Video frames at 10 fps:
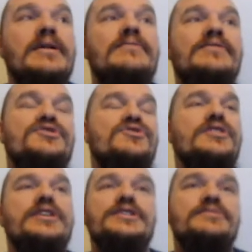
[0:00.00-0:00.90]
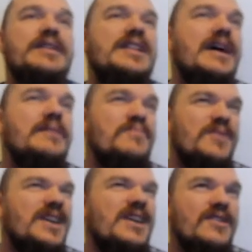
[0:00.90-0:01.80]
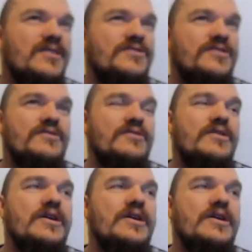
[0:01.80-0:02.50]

visual, they just make the game prettier, so